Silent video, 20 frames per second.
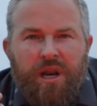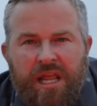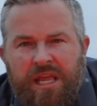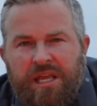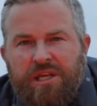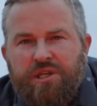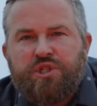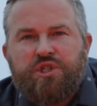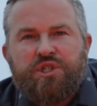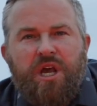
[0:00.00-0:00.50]
and
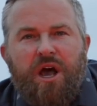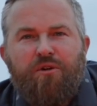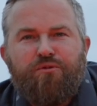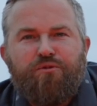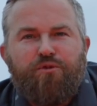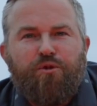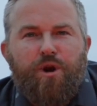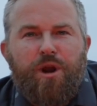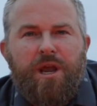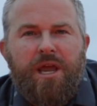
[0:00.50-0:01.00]
he's
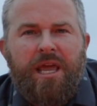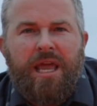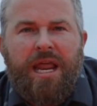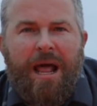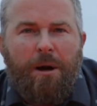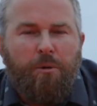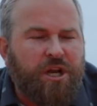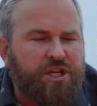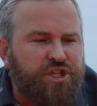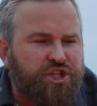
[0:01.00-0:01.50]
suffering
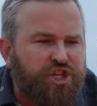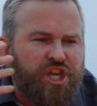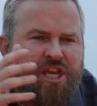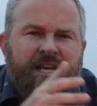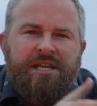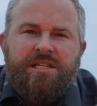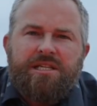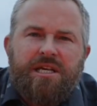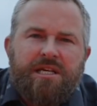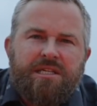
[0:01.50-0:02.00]
and what
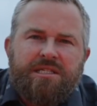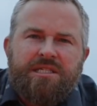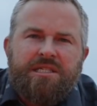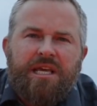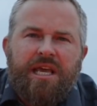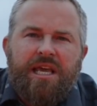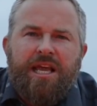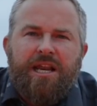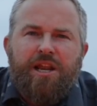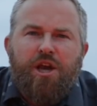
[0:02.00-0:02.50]
Jesus
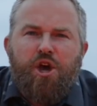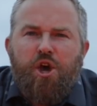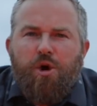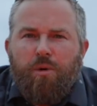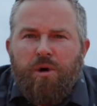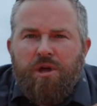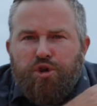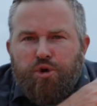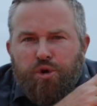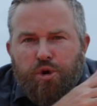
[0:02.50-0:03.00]
did
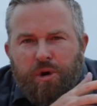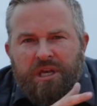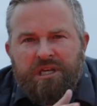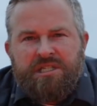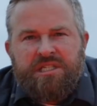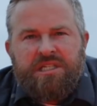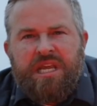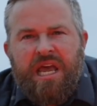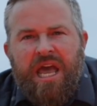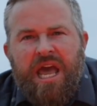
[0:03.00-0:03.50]
when through
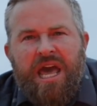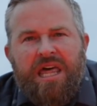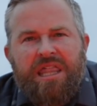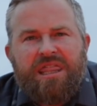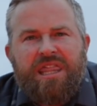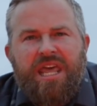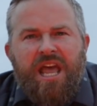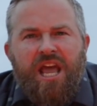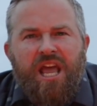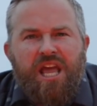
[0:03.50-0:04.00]
his
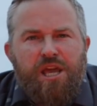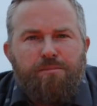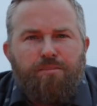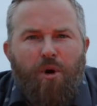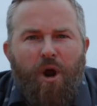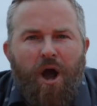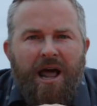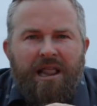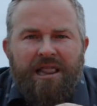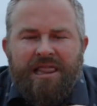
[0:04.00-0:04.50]
death he
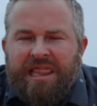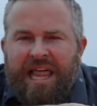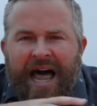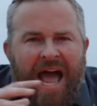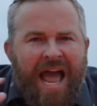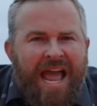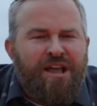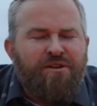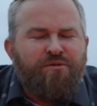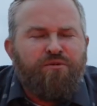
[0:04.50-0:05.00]
brought
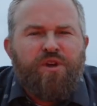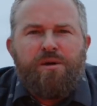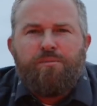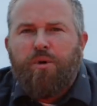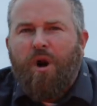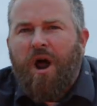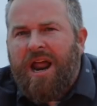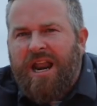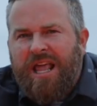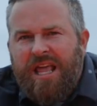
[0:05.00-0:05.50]
life, he
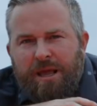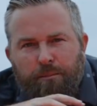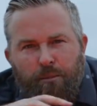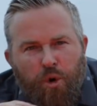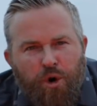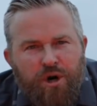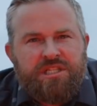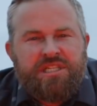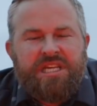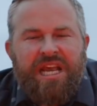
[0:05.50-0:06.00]
brought
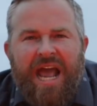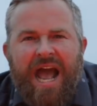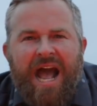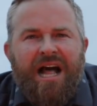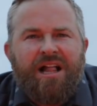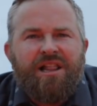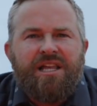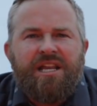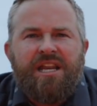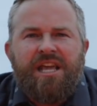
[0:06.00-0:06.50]

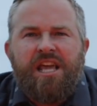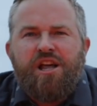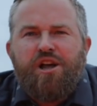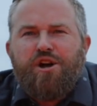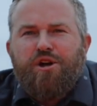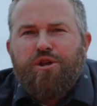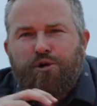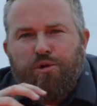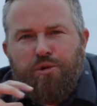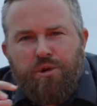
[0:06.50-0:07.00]
immortality
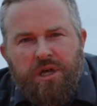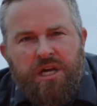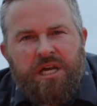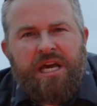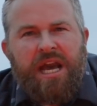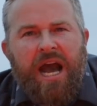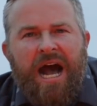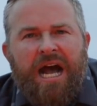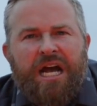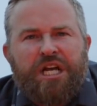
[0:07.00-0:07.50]
through the
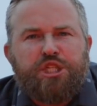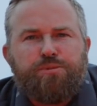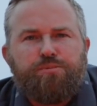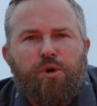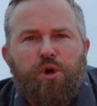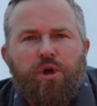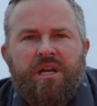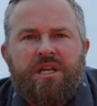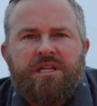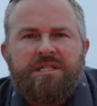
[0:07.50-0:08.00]

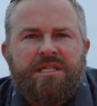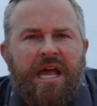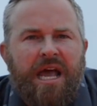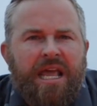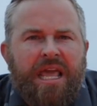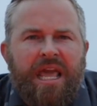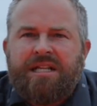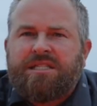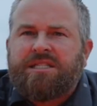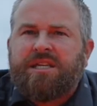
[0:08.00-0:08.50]
gospel. And he's
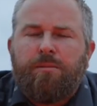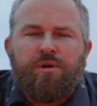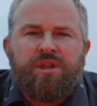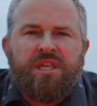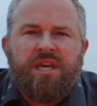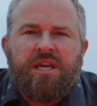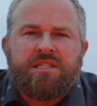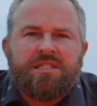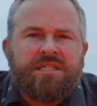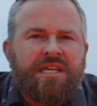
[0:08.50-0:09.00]
like, hey,
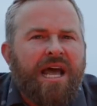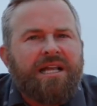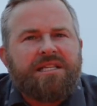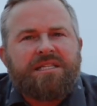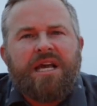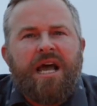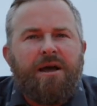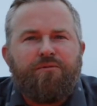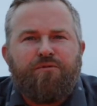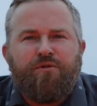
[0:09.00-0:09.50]
Timothy, it's not
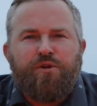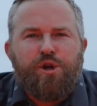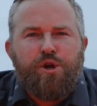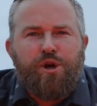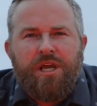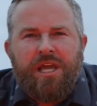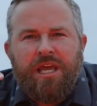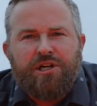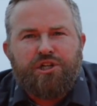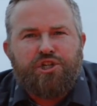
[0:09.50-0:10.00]
time for you
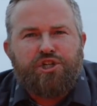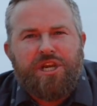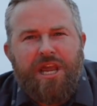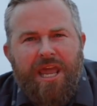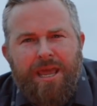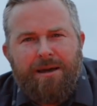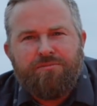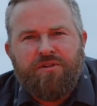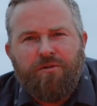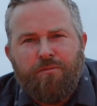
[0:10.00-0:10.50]
to get
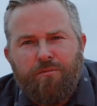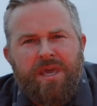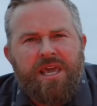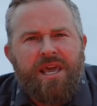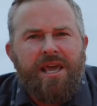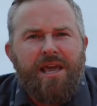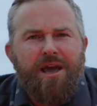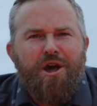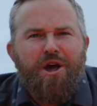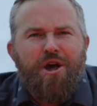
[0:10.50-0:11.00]
ashamed of
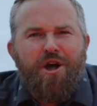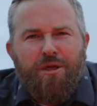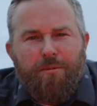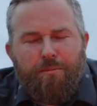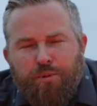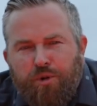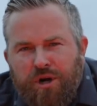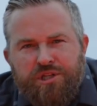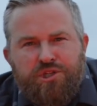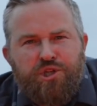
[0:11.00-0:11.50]
me, the
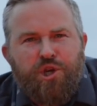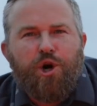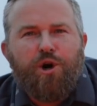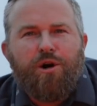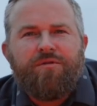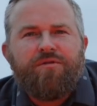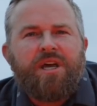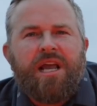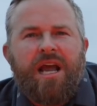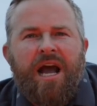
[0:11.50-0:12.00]
prisoner
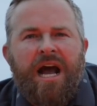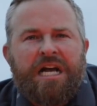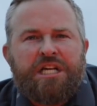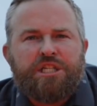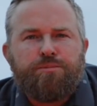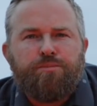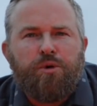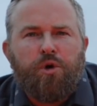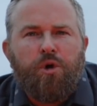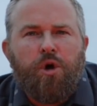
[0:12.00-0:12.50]
of the
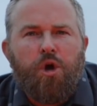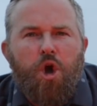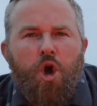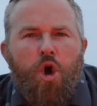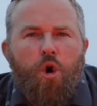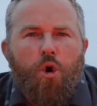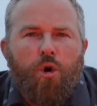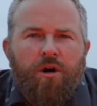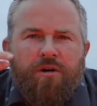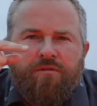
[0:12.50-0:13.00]
gospel,
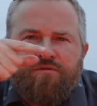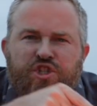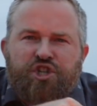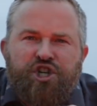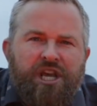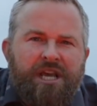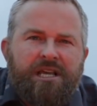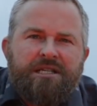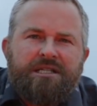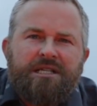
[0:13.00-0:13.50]
or of
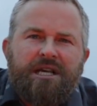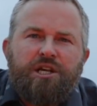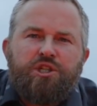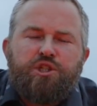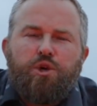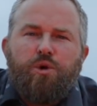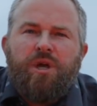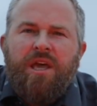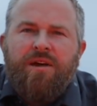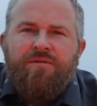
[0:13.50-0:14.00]

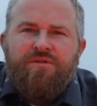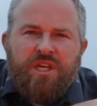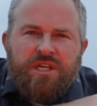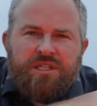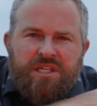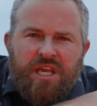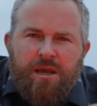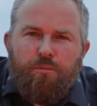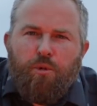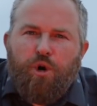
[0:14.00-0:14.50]
Jesus who gives
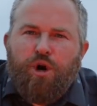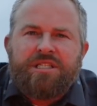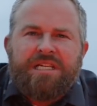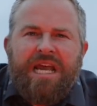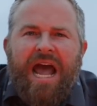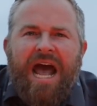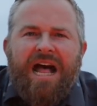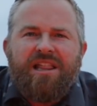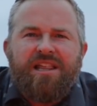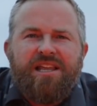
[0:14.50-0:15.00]
us
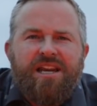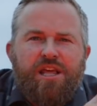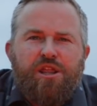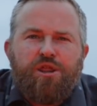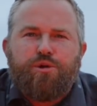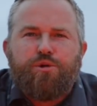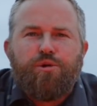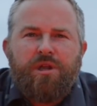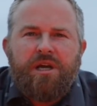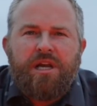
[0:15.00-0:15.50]
immortality
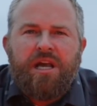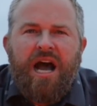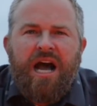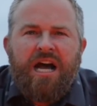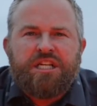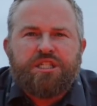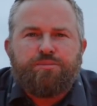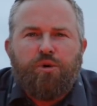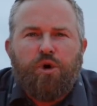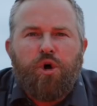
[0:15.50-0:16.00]
through the
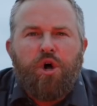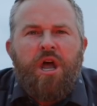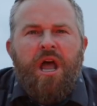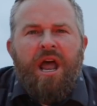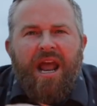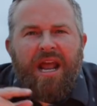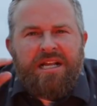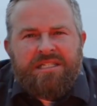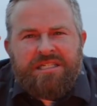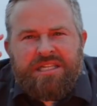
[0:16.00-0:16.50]
gospel.
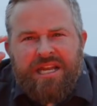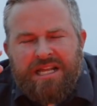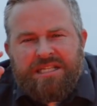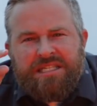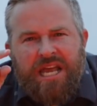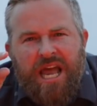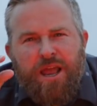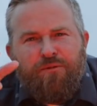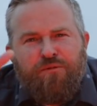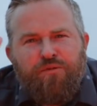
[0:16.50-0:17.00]
It's not
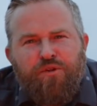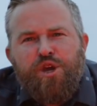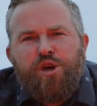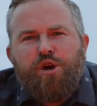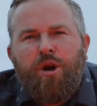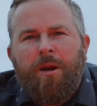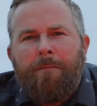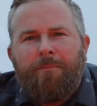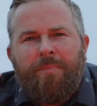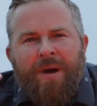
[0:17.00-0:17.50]
time for
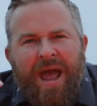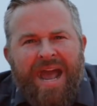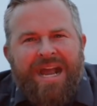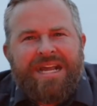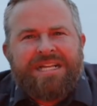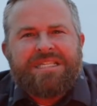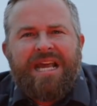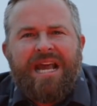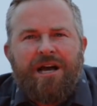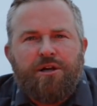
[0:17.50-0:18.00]
you to
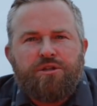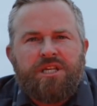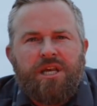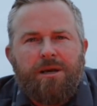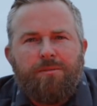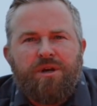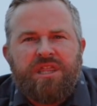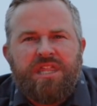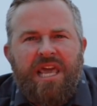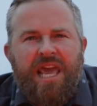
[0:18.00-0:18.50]
back down,
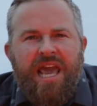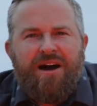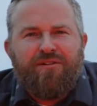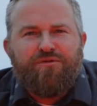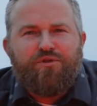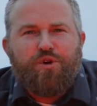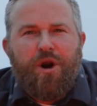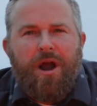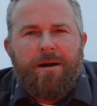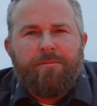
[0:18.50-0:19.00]
Timothy,
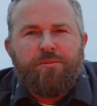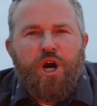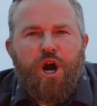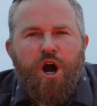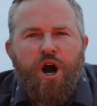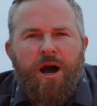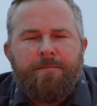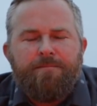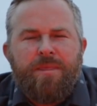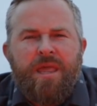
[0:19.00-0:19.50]
after I'm
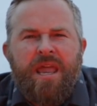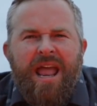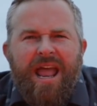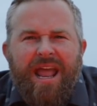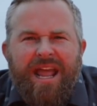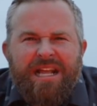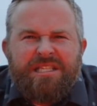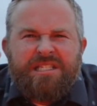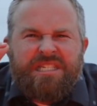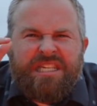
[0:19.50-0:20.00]
gone.
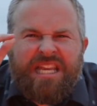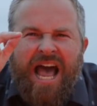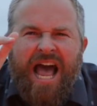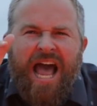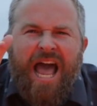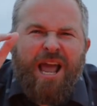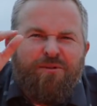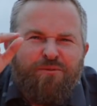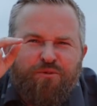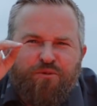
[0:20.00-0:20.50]
It's
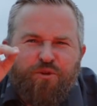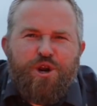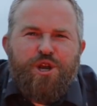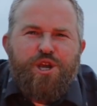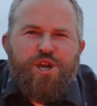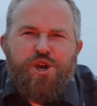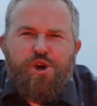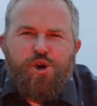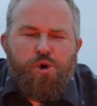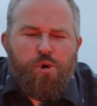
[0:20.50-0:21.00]
time for
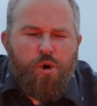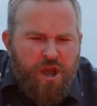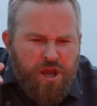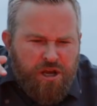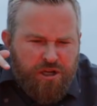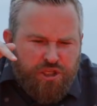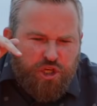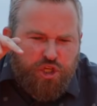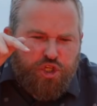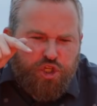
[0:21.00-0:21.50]
you
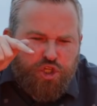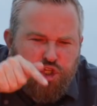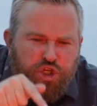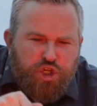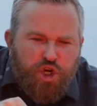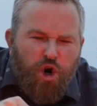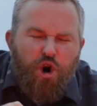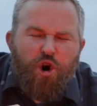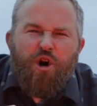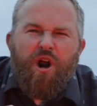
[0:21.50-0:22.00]
to
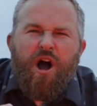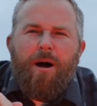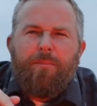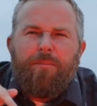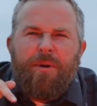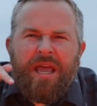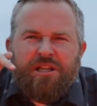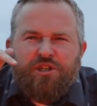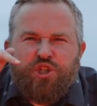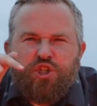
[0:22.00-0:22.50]
stir
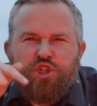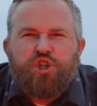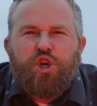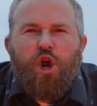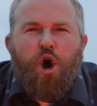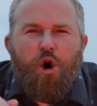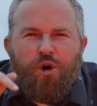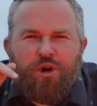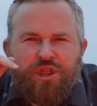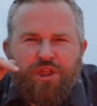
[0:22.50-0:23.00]
up and
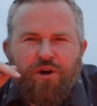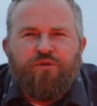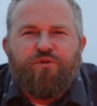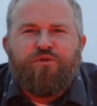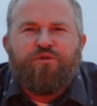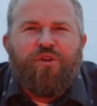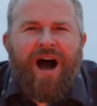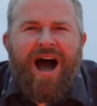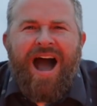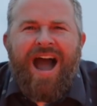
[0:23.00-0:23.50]
stoke the
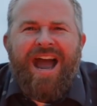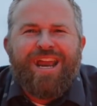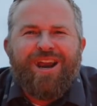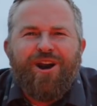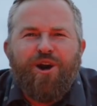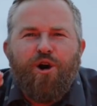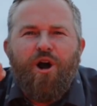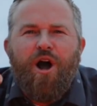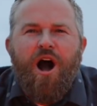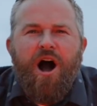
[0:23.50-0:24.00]

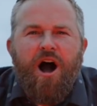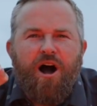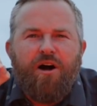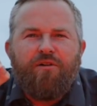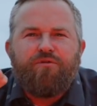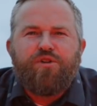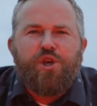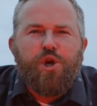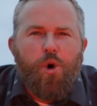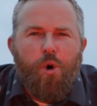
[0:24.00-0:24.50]
fire
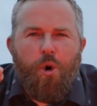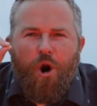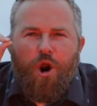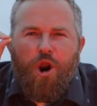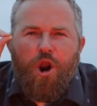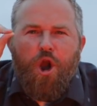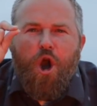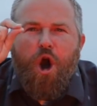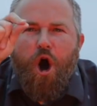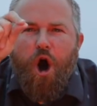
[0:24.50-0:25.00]
of
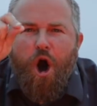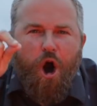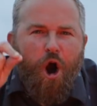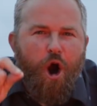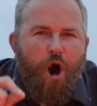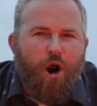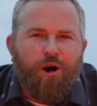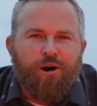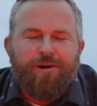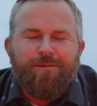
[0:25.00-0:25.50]
your
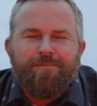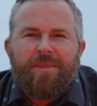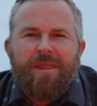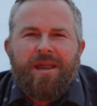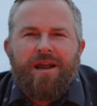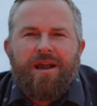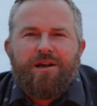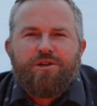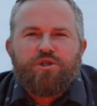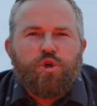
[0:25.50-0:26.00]
heart.
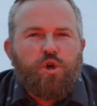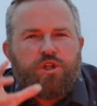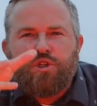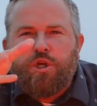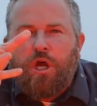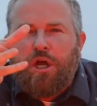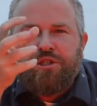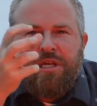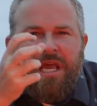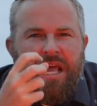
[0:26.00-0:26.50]
So let's
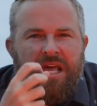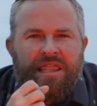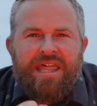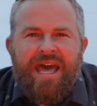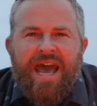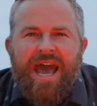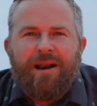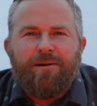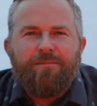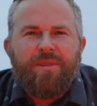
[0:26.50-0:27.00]
all take
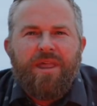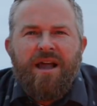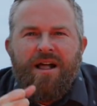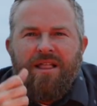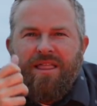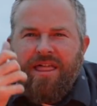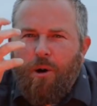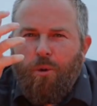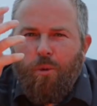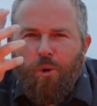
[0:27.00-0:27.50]
that
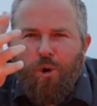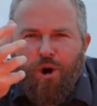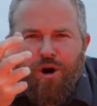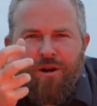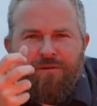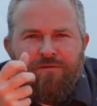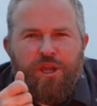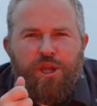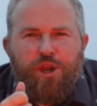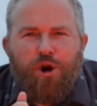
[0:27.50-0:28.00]
that
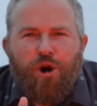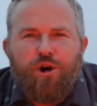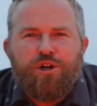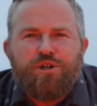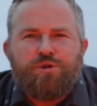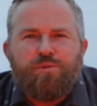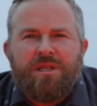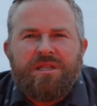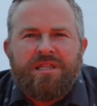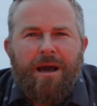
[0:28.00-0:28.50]
word of
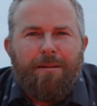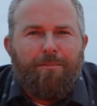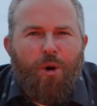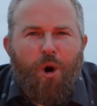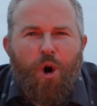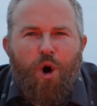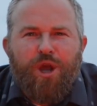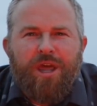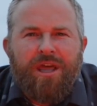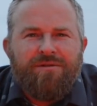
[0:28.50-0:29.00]
encouragement that
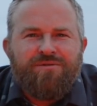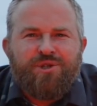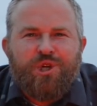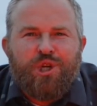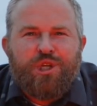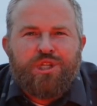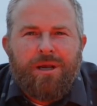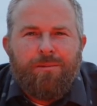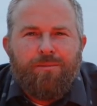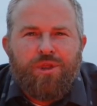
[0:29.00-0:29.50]
Paul gives
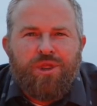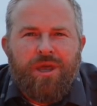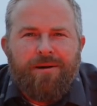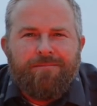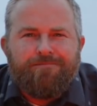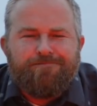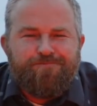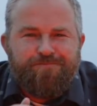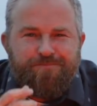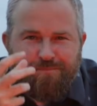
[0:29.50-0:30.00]
to Timothy.
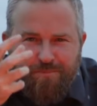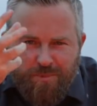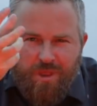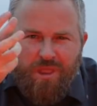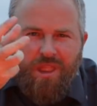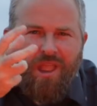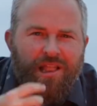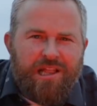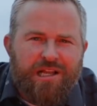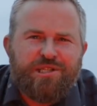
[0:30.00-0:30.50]

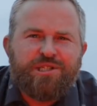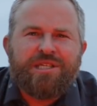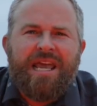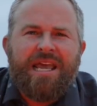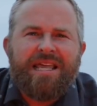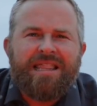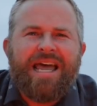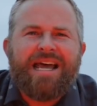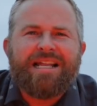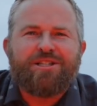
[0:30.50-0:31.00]
Let's
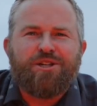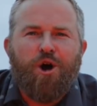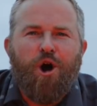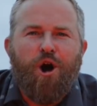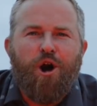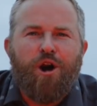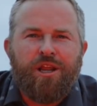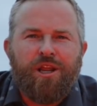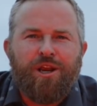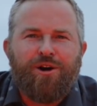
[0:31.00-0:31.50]
take that to
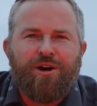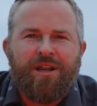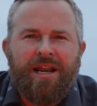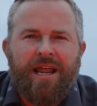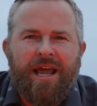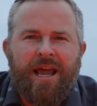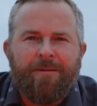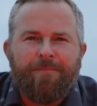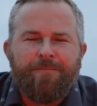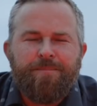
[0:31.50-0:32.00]
heart here
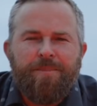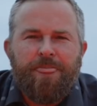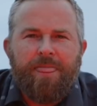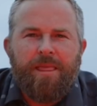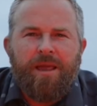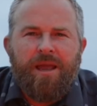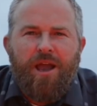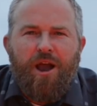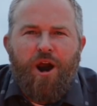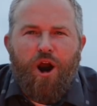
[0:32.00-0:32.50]
today.
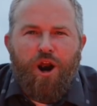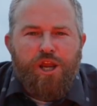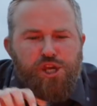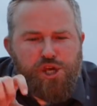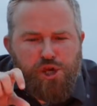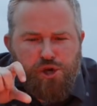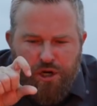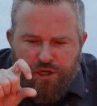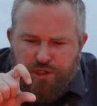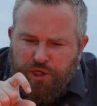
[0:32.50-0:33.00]
Are
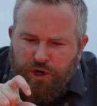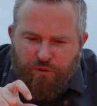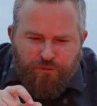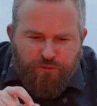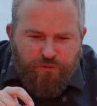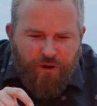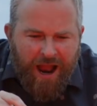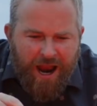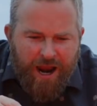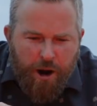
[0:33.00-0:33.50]
you is your
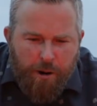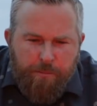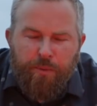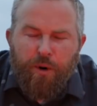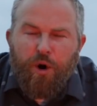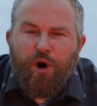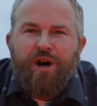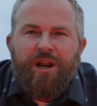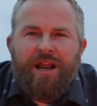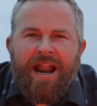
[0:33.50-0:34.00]
fire
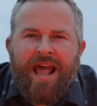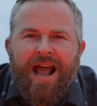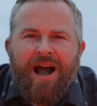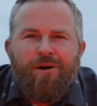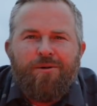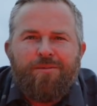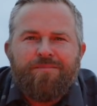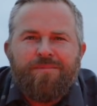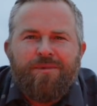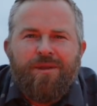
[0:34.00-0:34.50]
burning
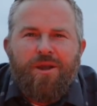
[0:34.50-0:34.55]
out